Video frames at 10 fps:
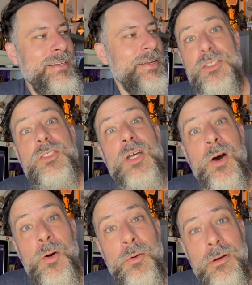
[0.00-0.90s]

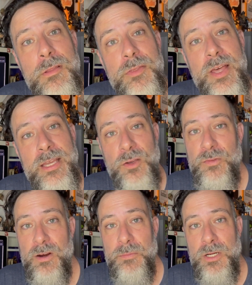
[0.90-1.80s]
So thank you
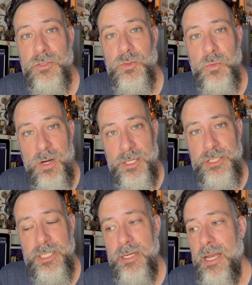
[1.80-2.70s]
very much for watching,